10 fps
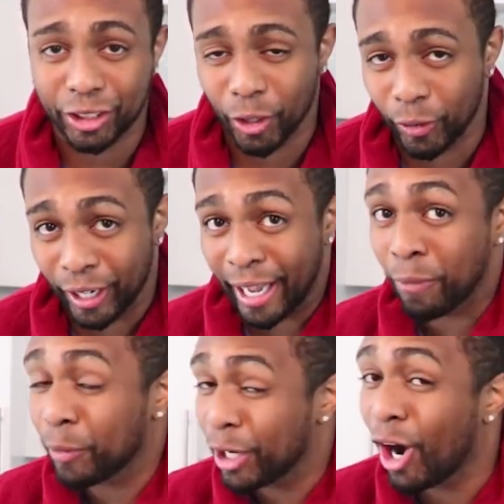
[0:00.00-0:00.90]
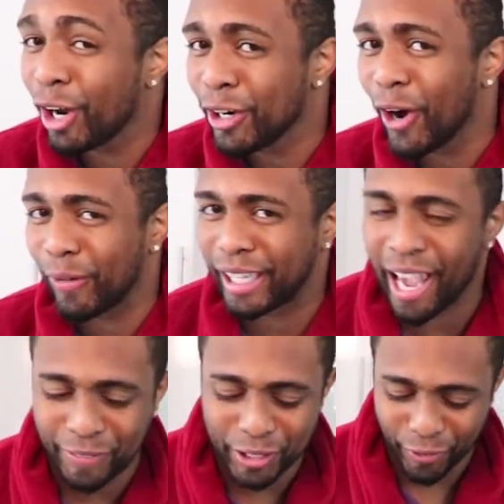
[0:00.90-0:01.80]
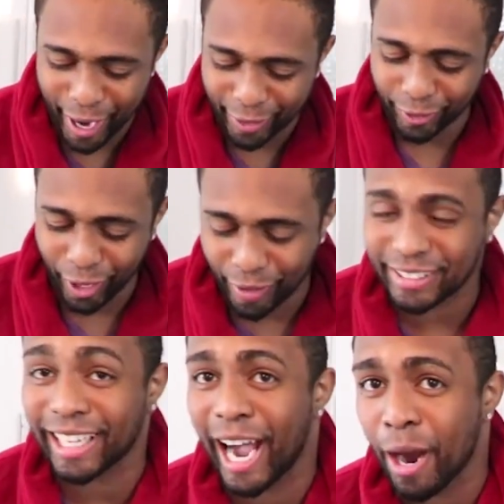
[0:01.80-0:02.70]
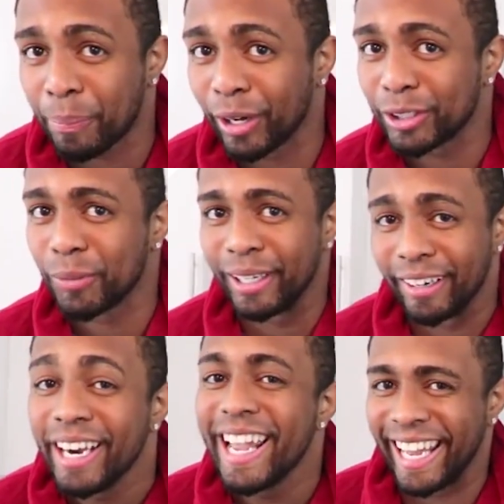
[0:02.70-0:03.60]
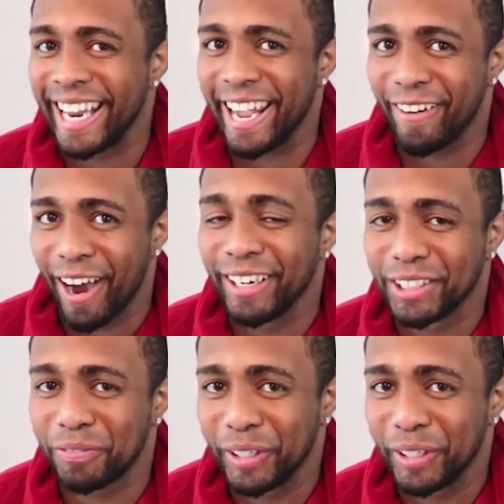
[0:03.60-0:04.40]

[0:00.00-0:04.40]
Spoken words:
soda. And we all know Kevin Durant loves to hop on Twitter and air out his